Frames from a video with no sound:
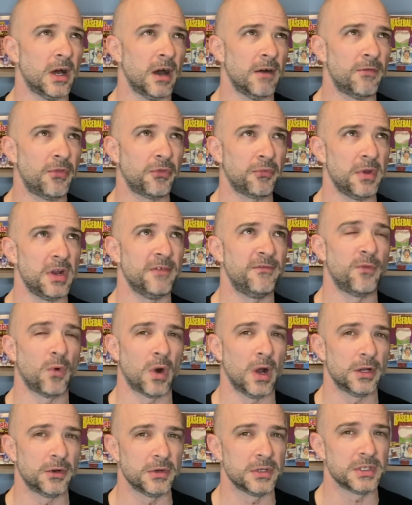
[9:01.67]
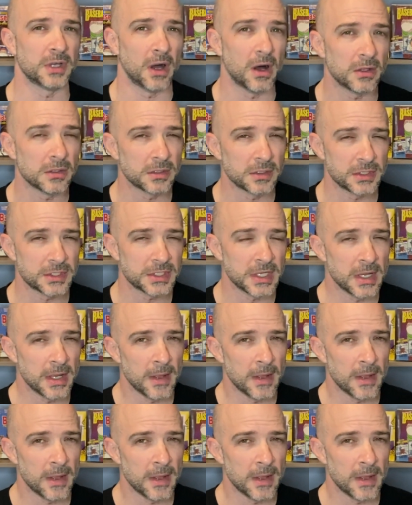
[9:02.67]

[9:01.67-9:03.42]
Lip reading: of $300 to $400.